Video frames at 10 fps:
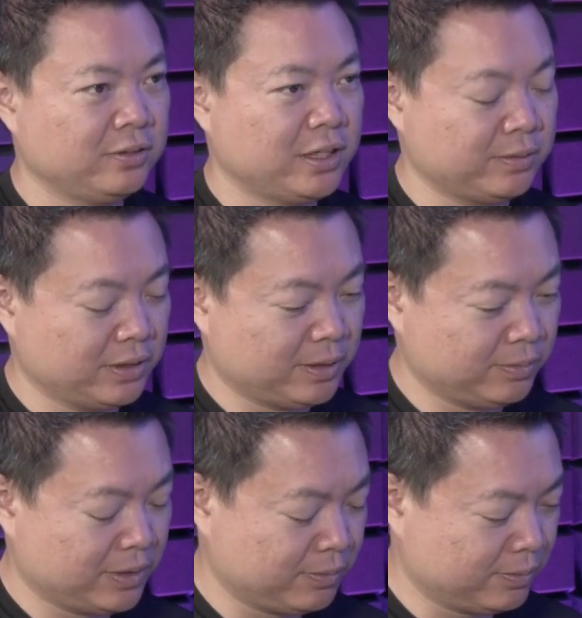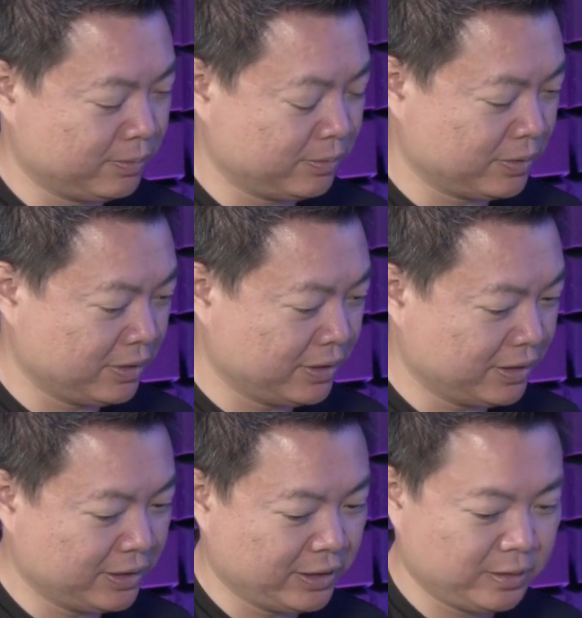I'm, I'm, I'm
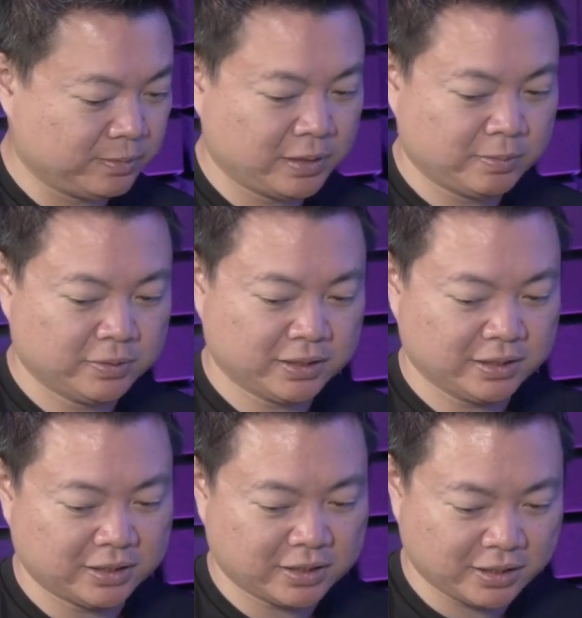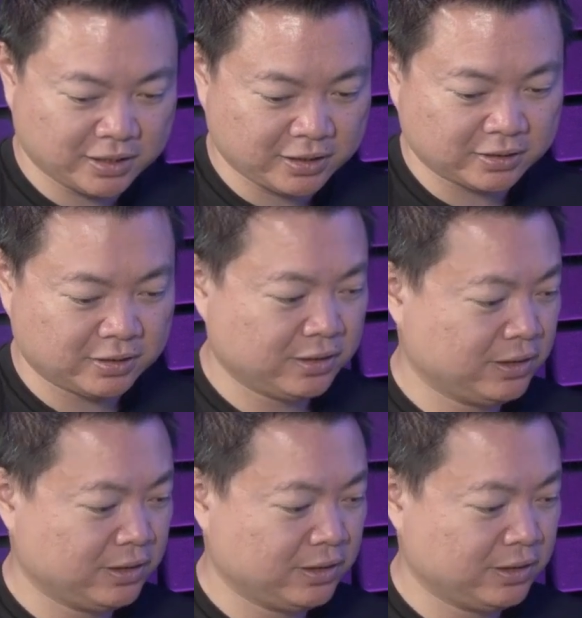looking at him. I'm looking at Kong.